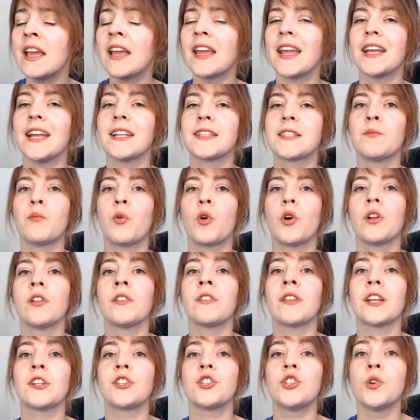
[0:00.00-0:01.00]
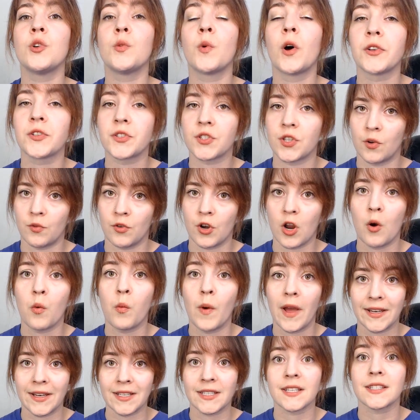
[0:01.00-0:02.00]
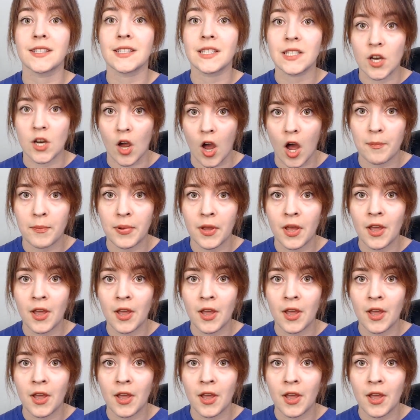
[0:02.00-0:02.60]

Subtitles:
it's important that you also know when to stop.